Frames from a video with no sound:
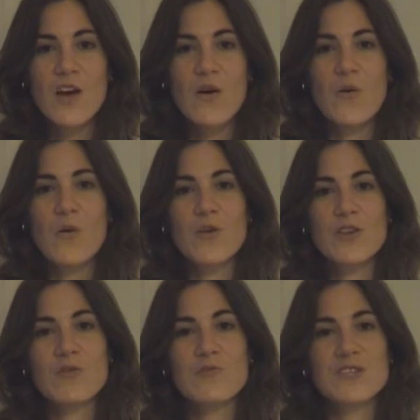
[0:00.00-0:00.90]
or
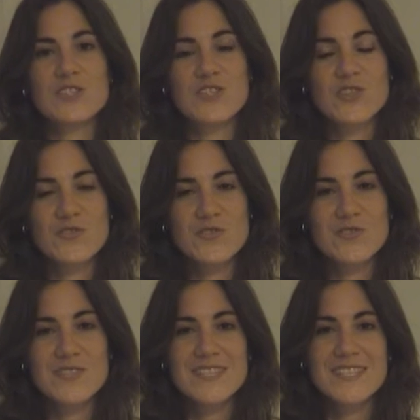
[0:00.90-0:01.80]
you would
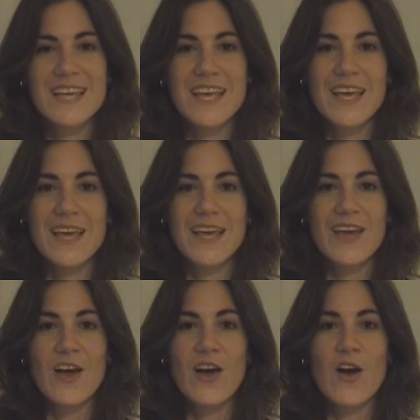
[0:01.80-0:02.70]
choose
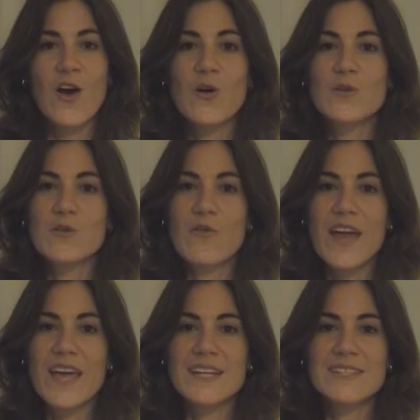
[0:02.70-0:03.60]
whole
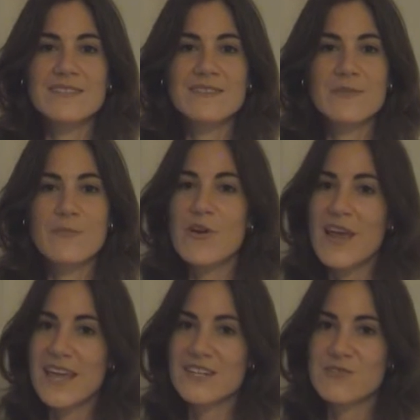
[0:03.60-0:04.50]
grain
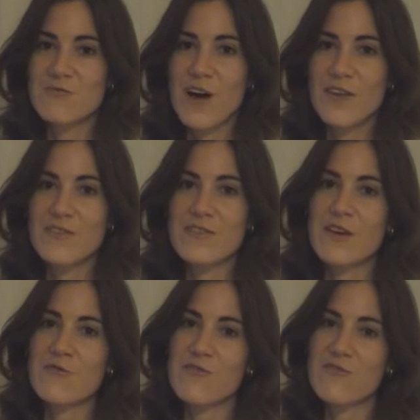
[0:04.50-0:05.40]
bread rather
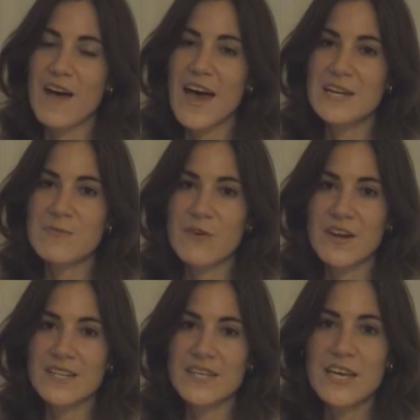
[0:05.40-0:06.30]
than refined
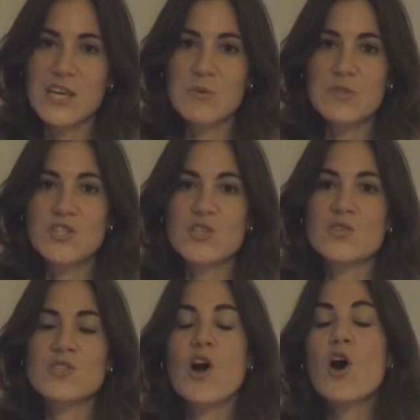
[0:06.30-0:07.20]
bread. You would
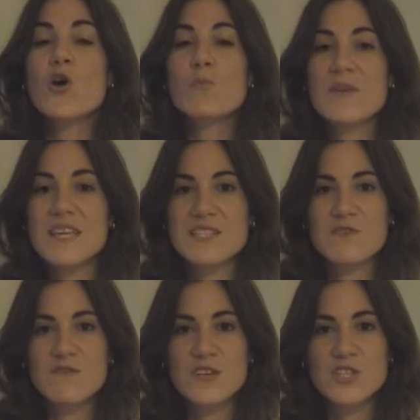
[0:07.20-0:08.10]
choose a whole piece of
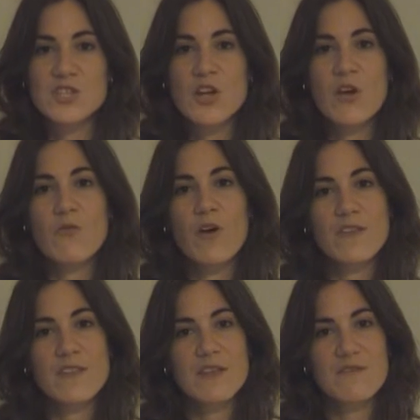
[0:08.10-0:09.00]
fish
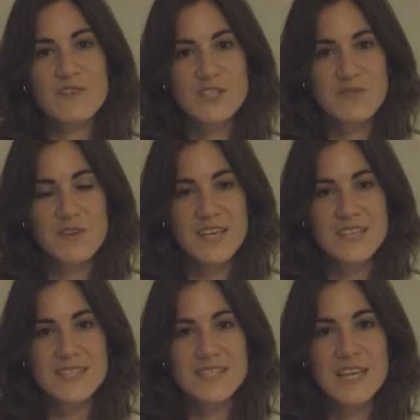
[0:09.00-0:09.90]
rather than fish
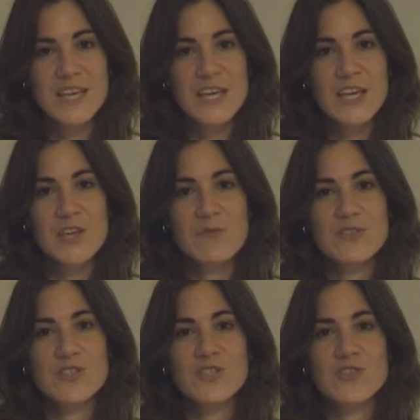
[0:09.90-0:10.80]
fingers. You
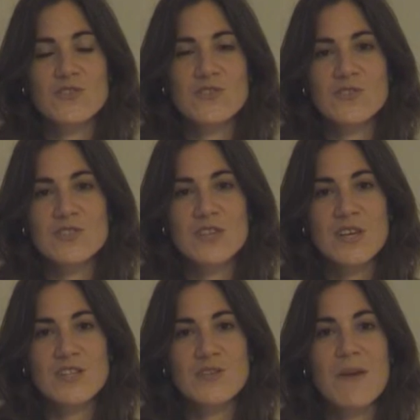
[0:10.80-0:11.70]
would choose
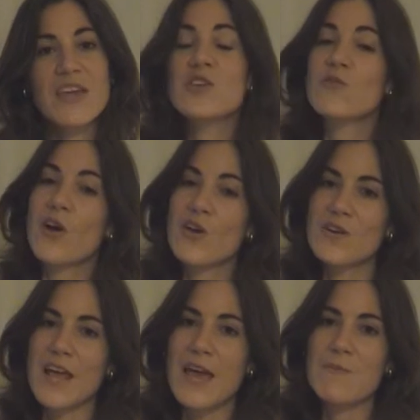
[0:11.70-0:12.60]
to make your
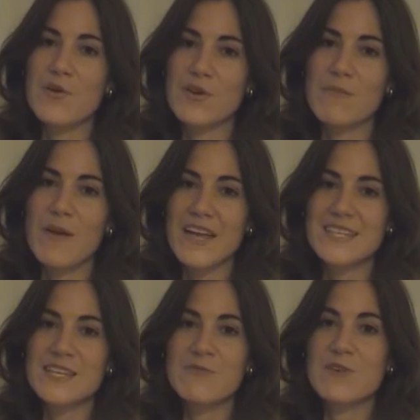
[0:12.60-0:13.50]
own hamburger
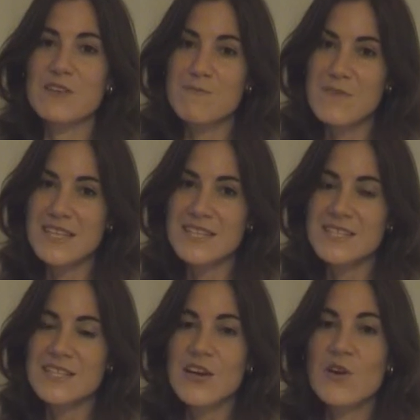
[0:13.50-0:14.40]
patty with
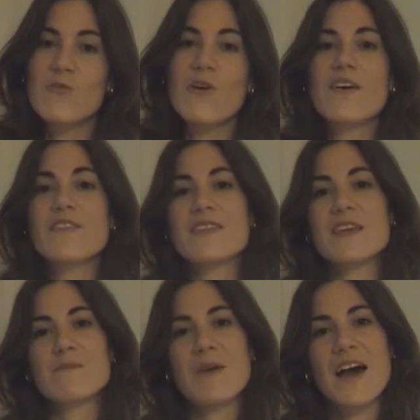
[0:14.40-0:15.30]
mince rather
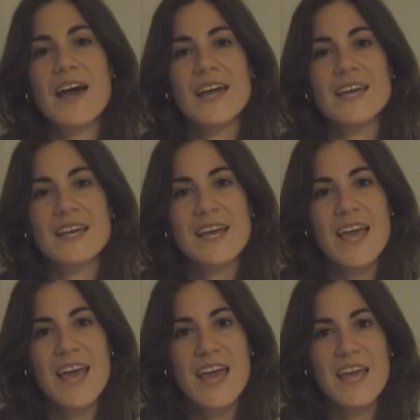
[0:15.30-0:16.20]
than buying
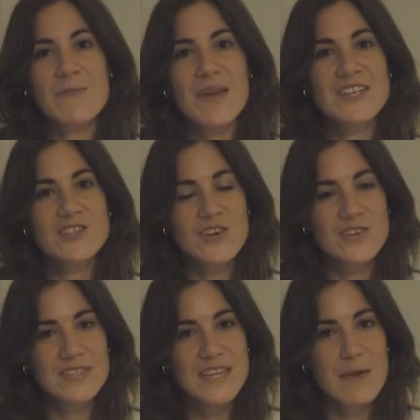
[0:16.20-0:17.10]
a
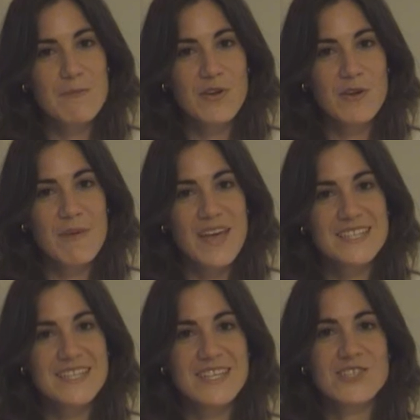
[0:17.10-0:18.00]
McDonald's hamburger
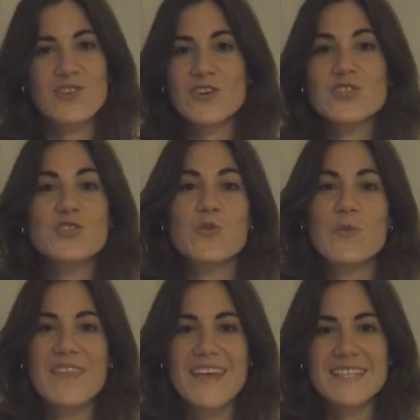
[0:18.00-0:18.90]
patty that you're not sure
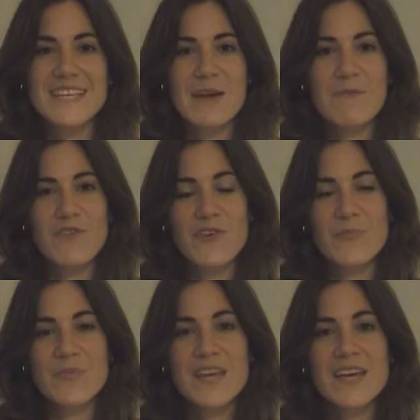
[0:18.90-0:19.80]
where that's come
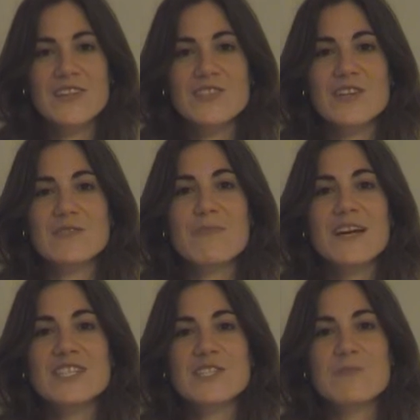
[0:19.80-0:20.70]
from. So as
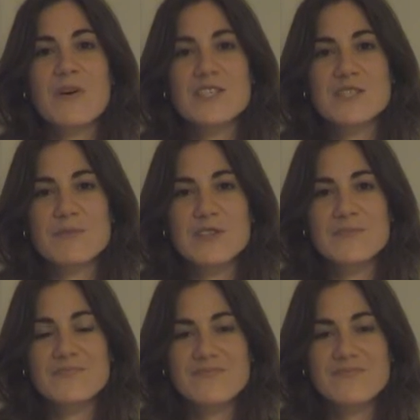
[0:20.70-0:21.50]
much as possible,